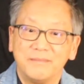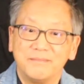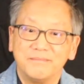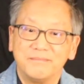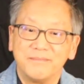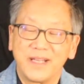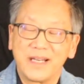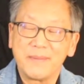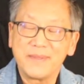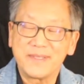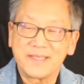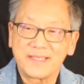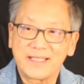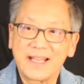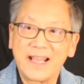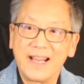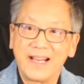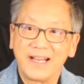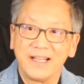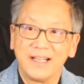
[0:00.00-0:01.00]
My name is
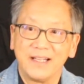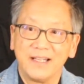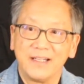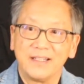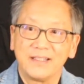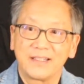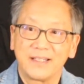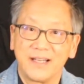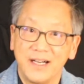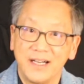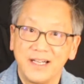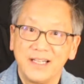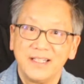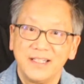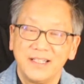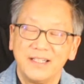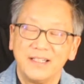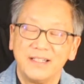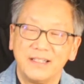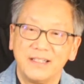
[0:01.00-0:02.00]
Thanh Cung.
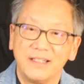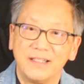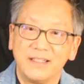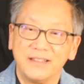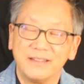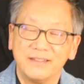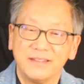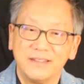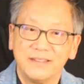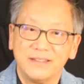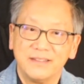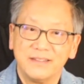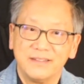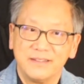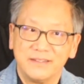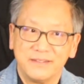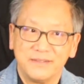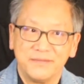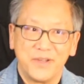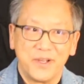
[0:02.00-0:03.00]

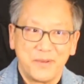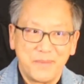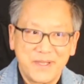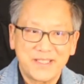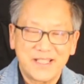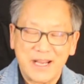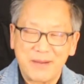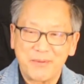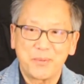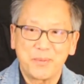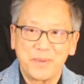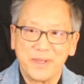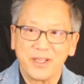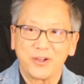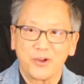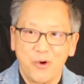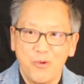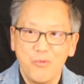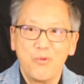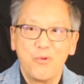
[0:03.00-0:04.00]
Vietnamese name would be
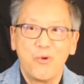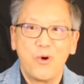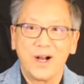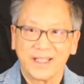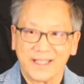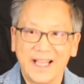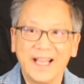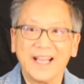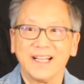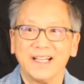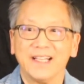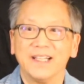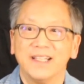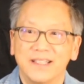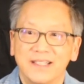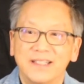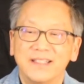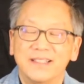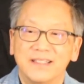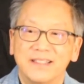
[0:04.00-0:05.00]
Cung Hoàng Thành.
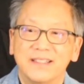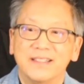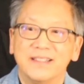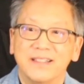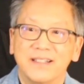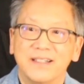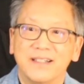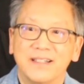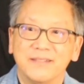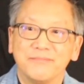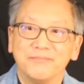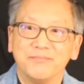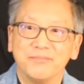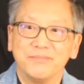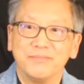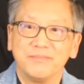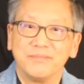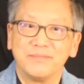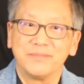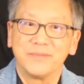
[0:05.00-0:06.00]
I
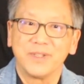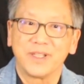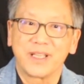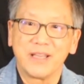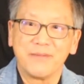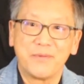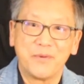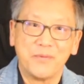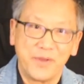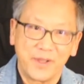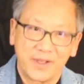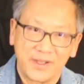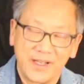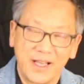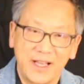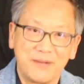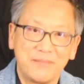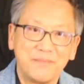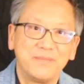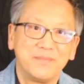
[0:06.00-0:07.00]
came from
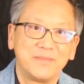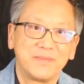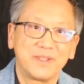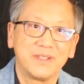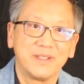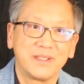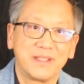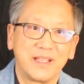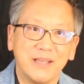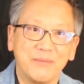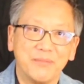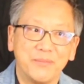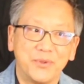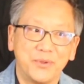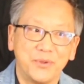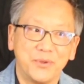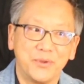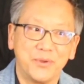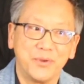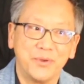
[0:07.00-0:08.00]
Vietnam, came
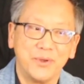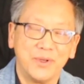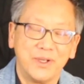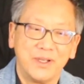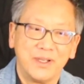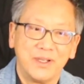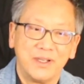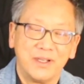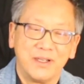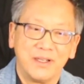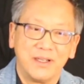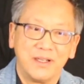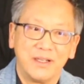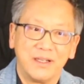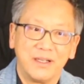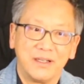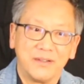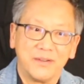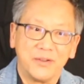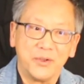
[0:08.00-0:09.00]
to
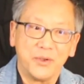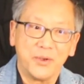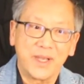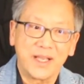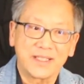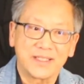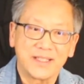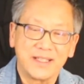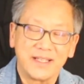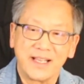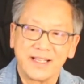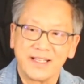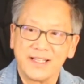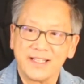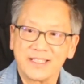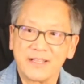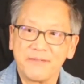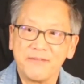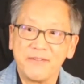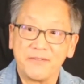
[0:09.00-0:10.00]
the U.S. in
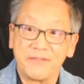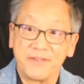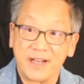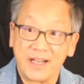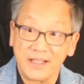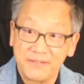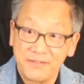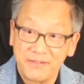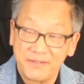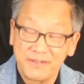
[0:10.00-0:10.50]
1975.